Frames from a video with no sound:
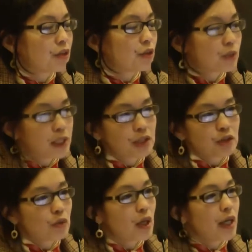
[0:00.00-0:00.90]
the
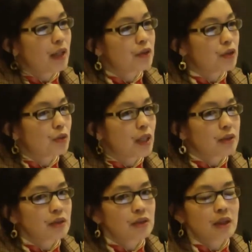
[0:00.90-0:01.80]
reason why the
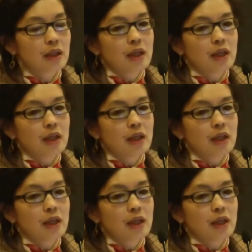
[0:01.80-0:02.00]
U.S.